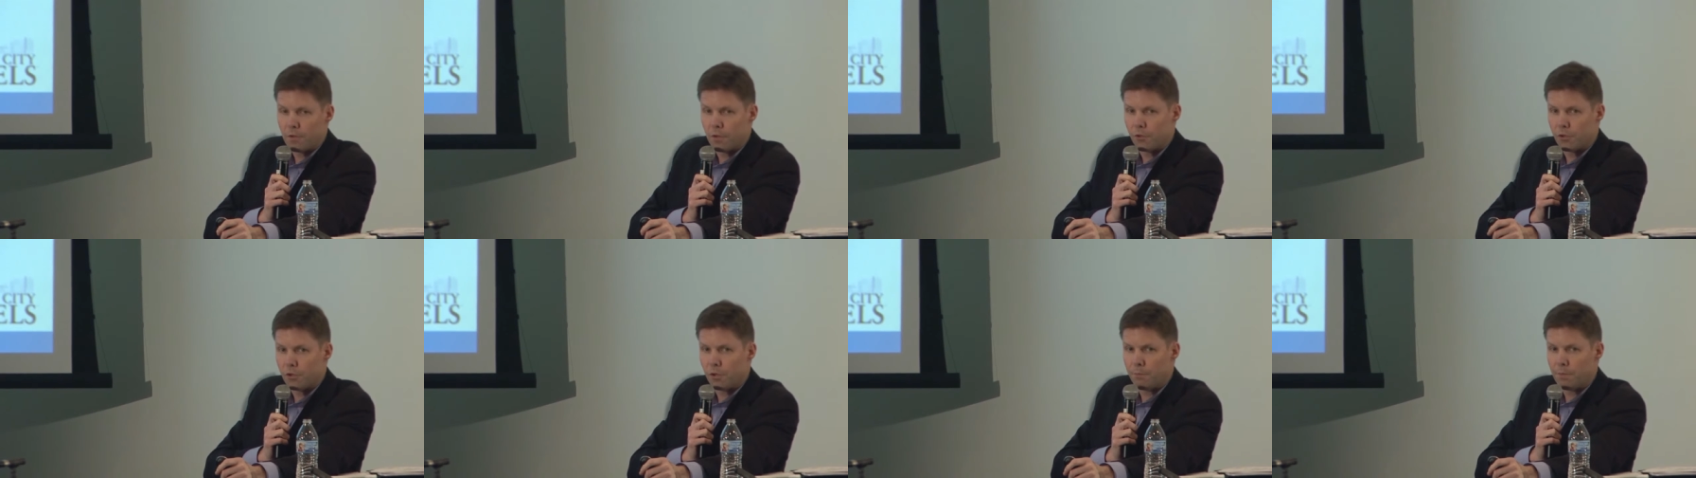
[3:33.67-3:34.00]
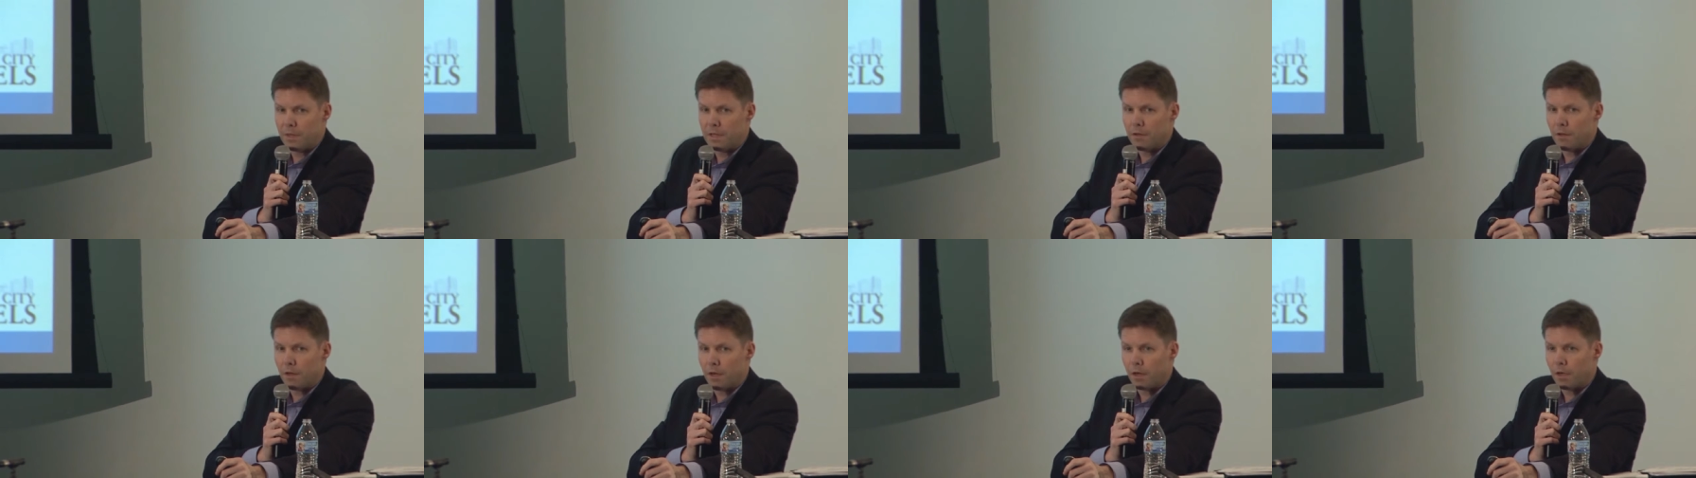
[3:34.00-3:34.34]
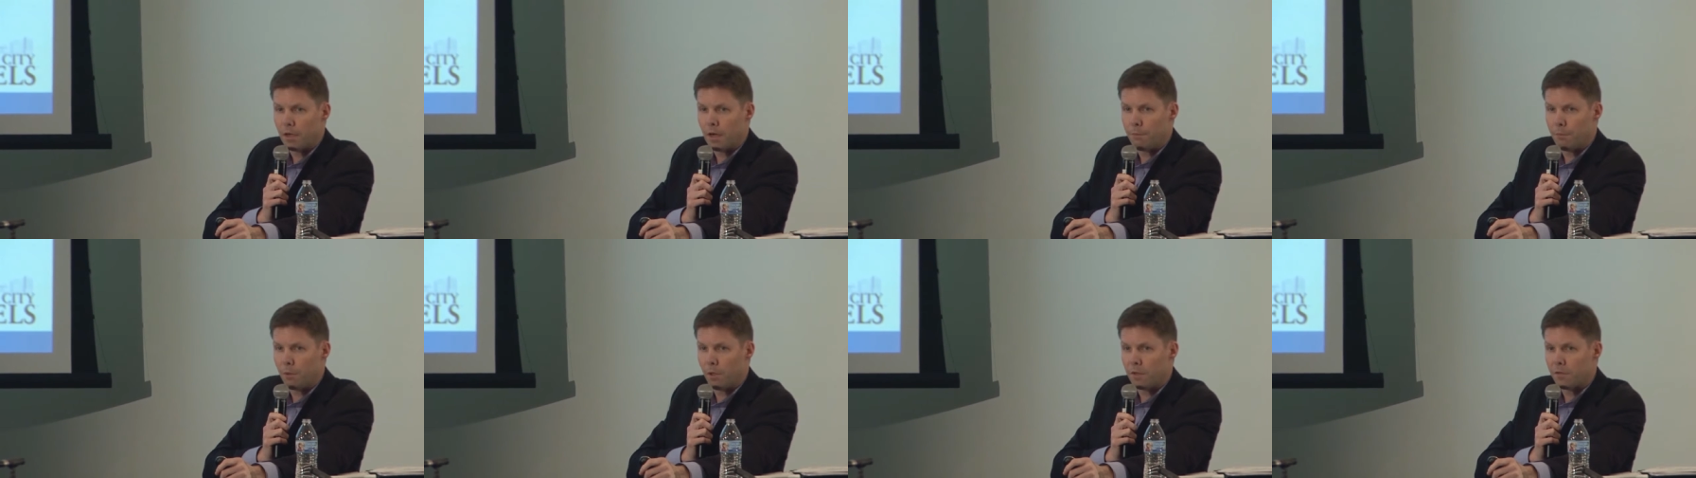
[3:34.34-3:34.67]
There should be a
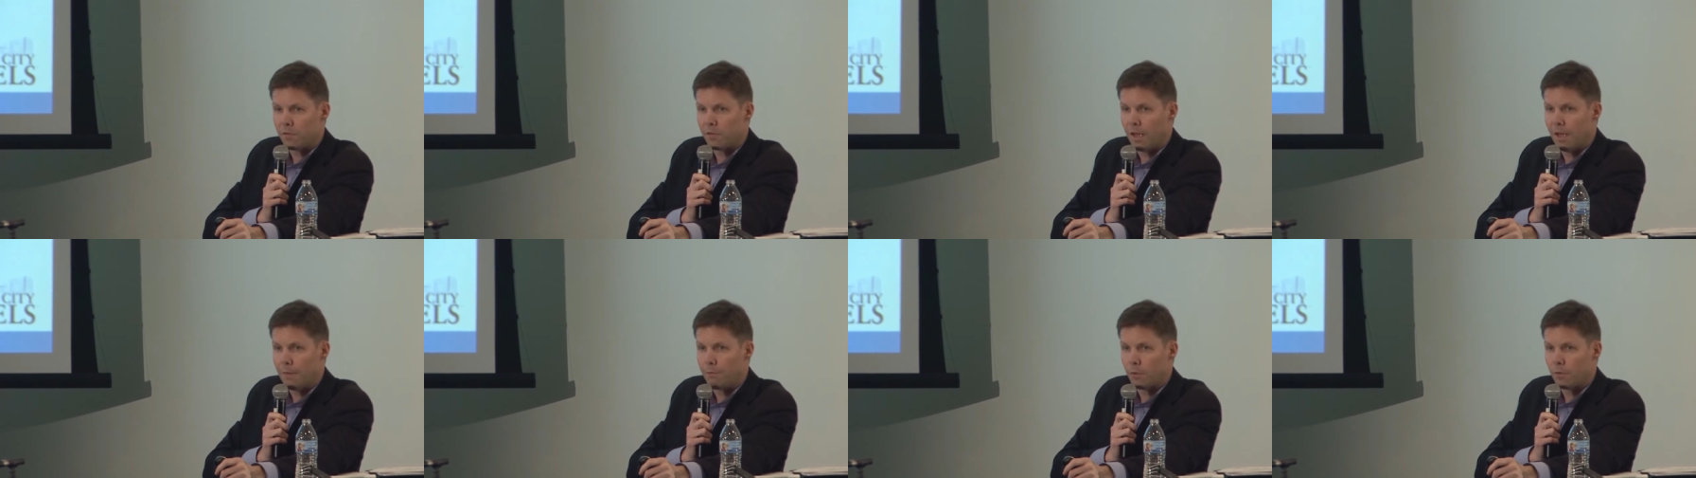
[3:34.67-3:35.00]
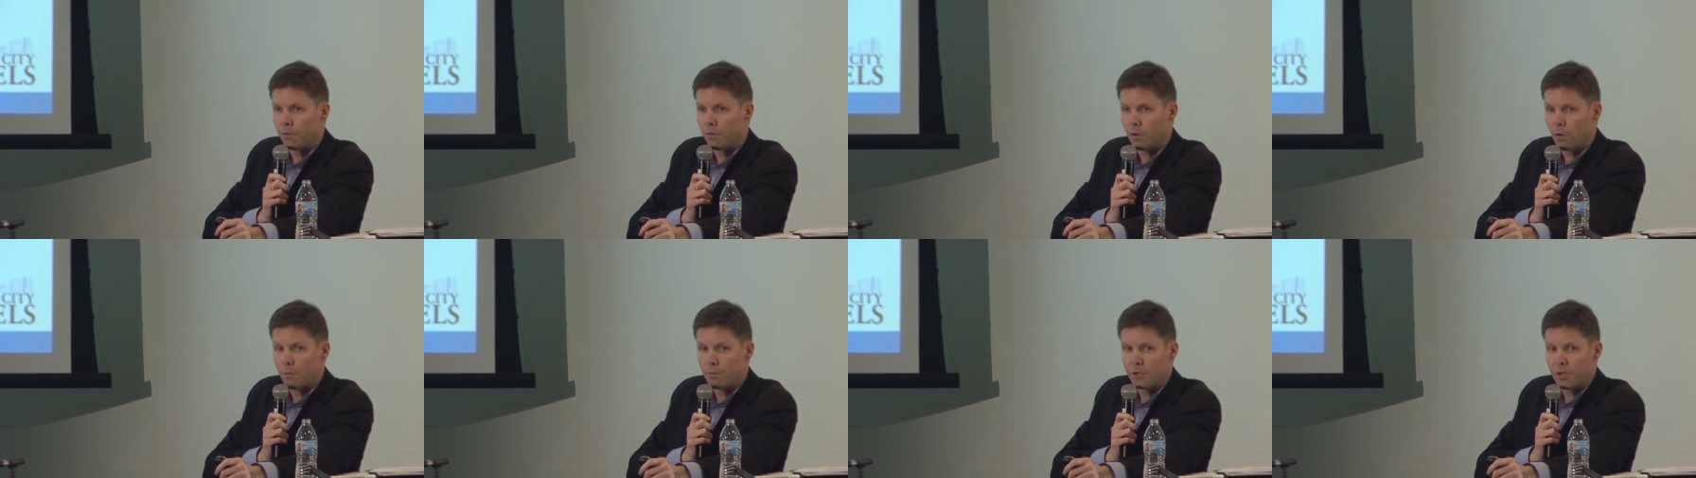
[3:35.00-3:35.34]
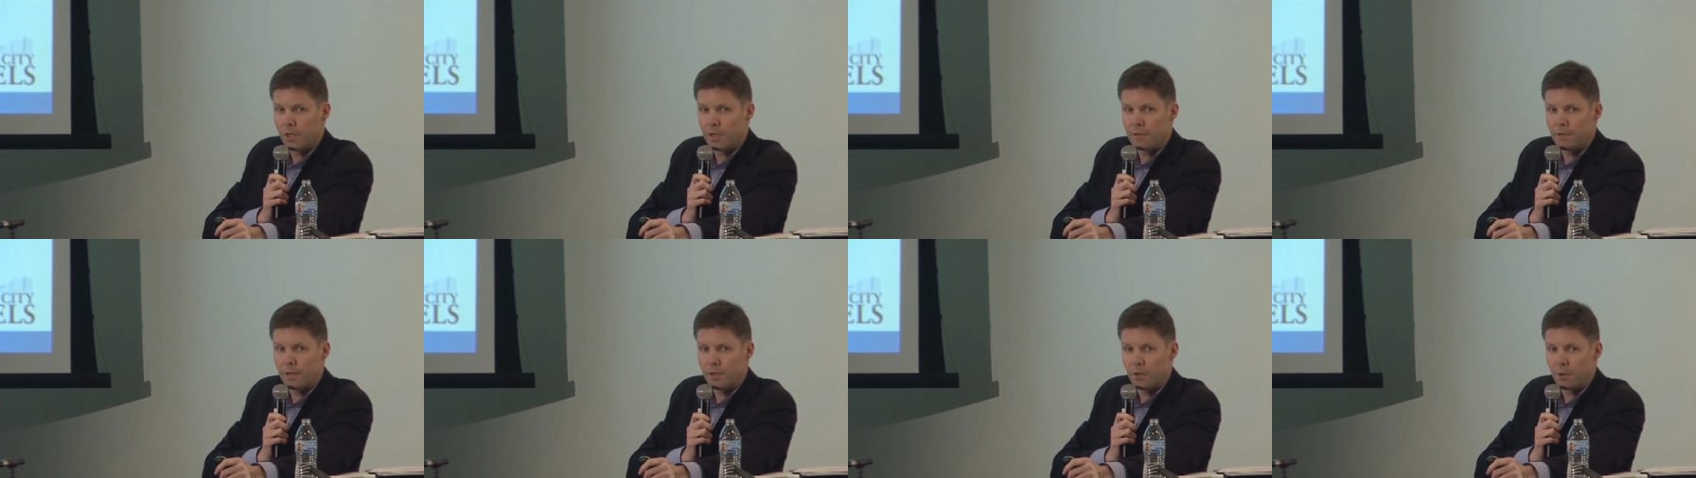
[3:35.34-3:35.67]
couple of sample term
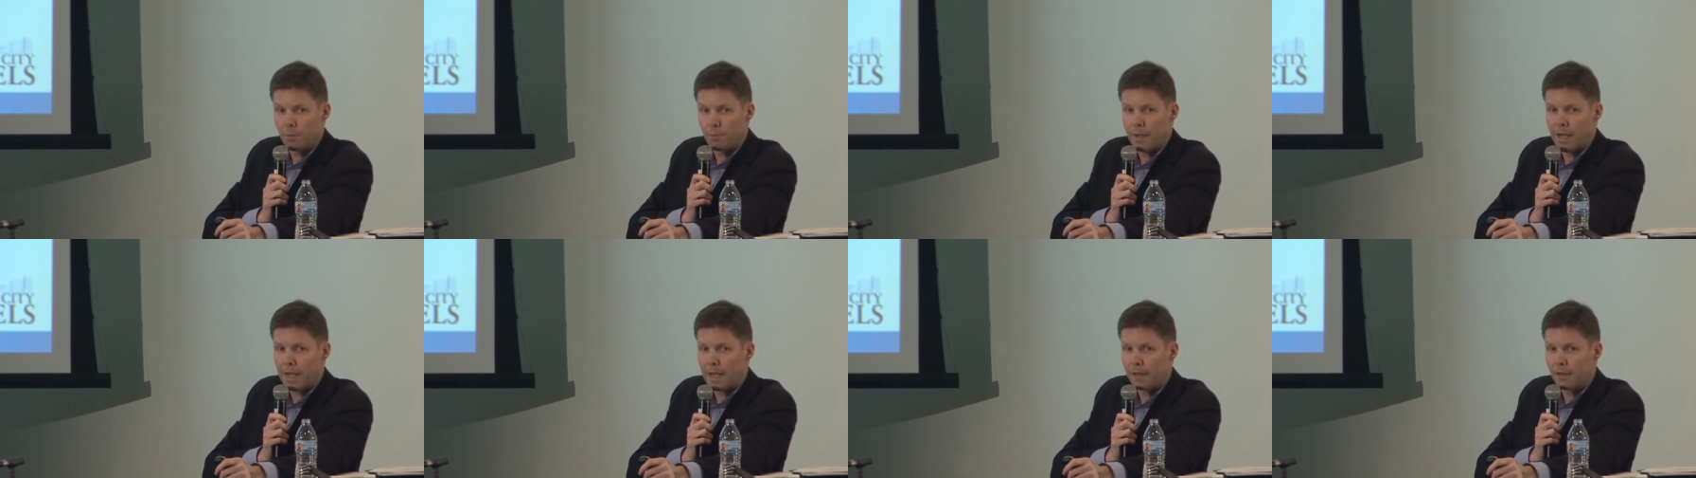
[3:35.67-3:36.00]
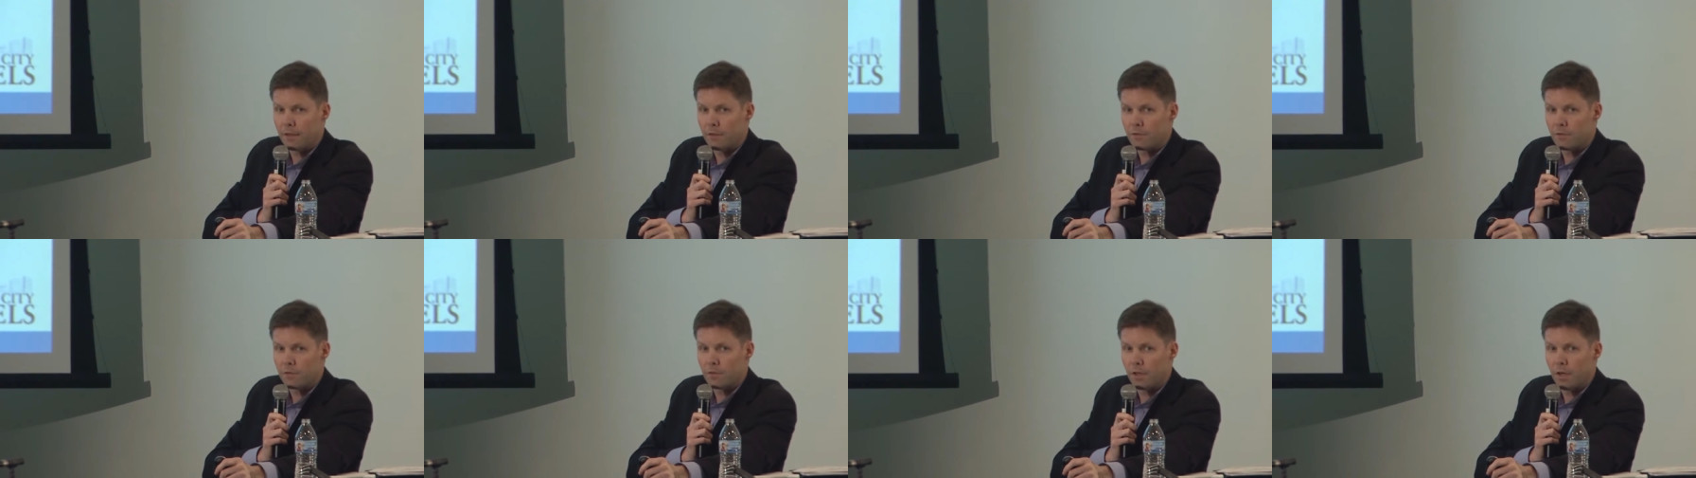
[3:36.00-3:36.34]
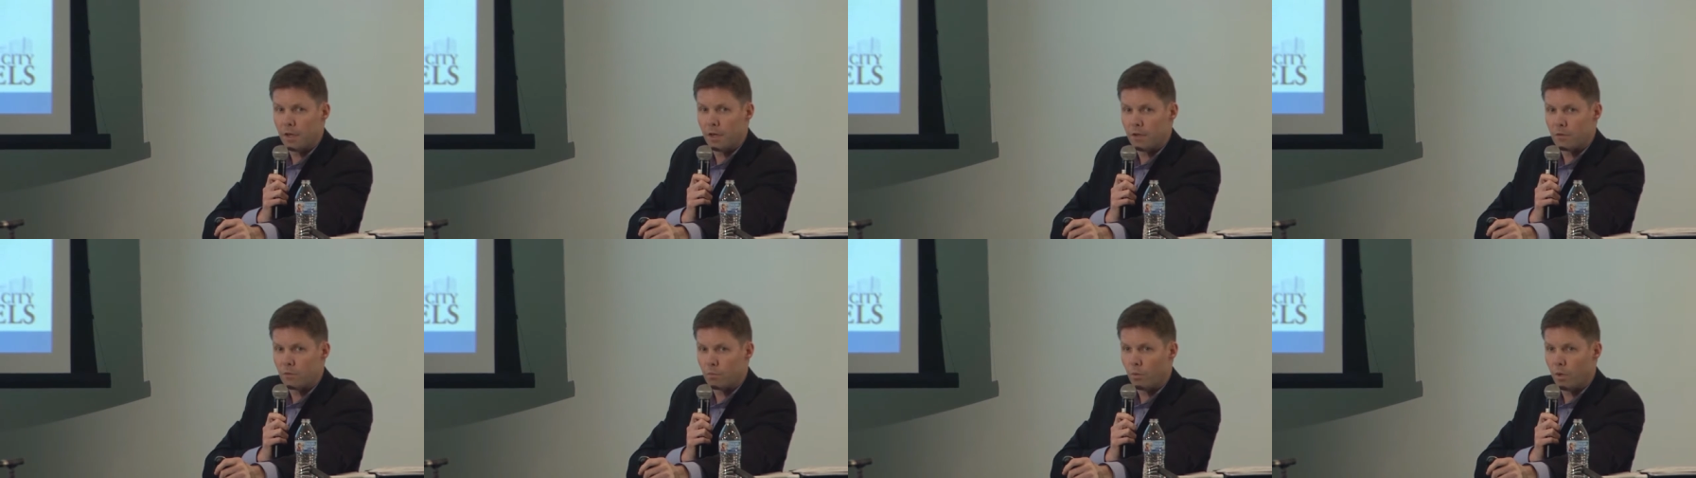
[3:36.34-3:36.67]
sheets in your packets
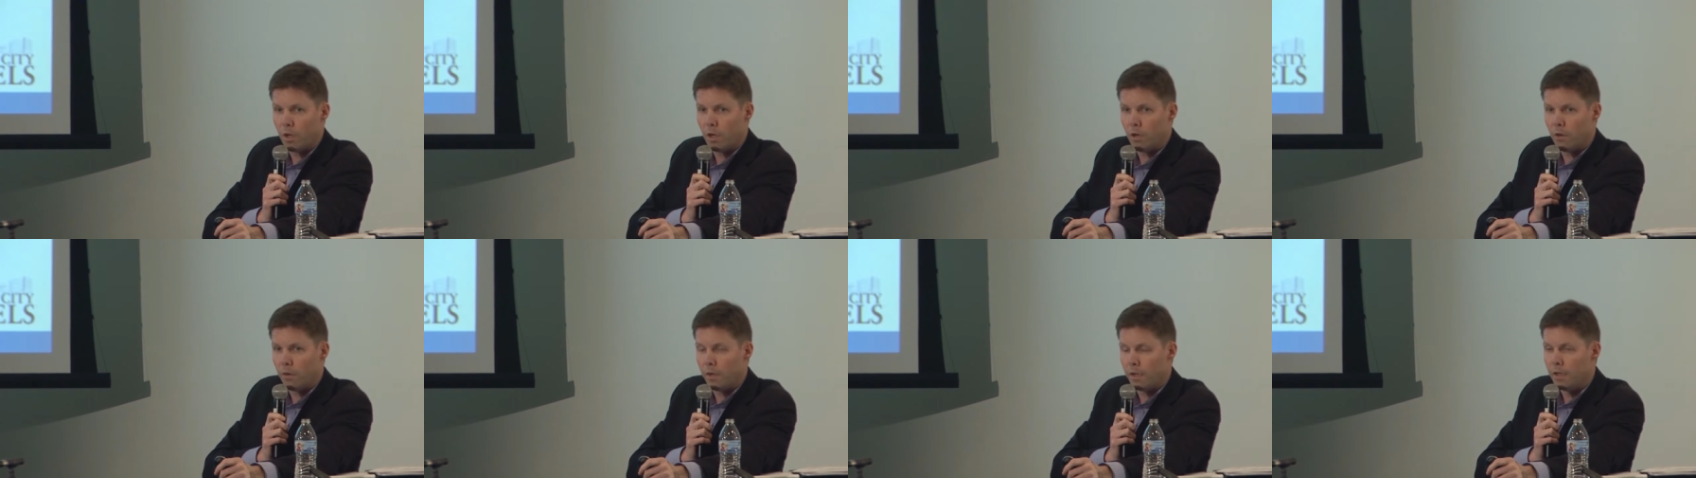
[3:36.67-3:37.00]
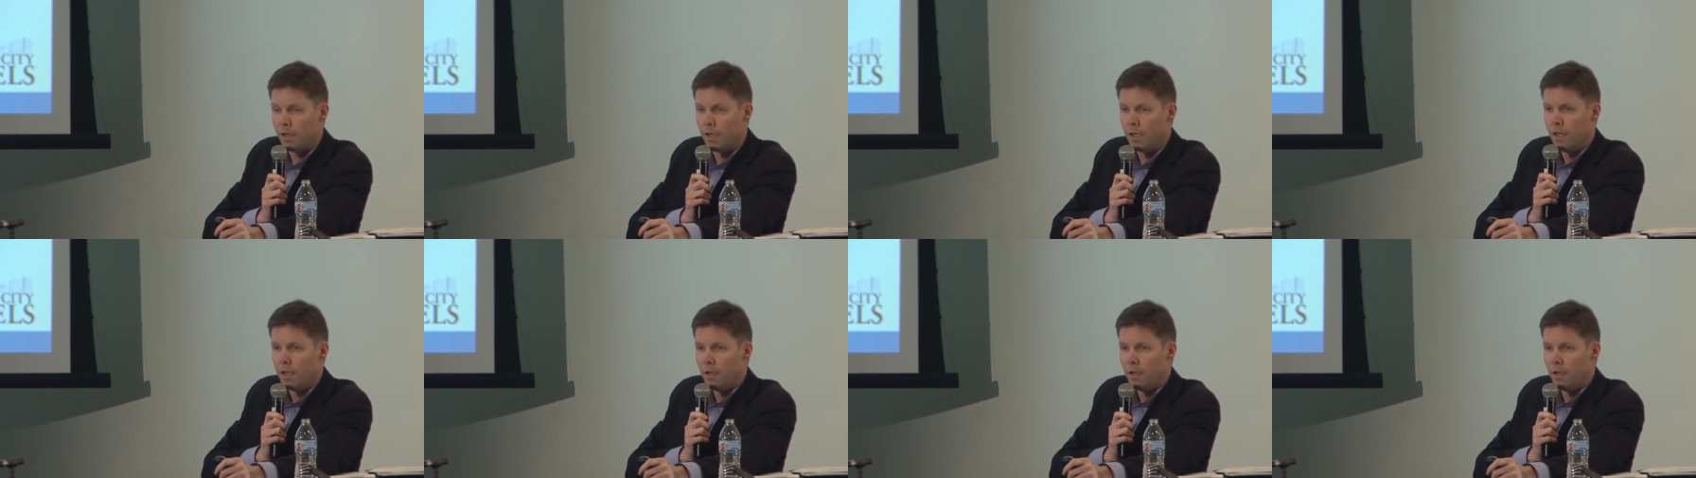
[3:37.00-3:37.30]
uh, as well, and